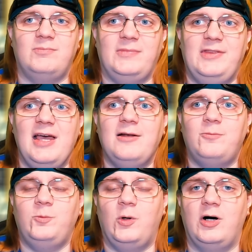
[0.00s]
that
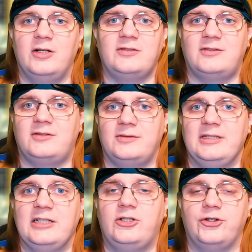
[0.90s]
was
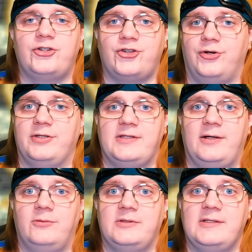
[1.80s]
a good choice,
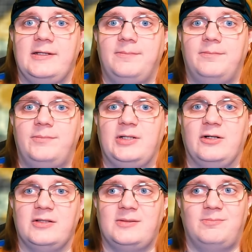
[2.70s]
I would say,
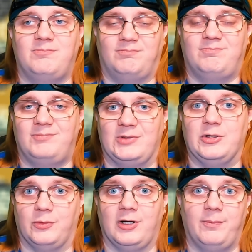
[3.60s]
because
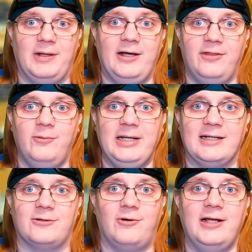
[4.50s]
you want to play on the
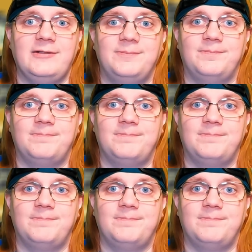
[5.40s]
weekend, right?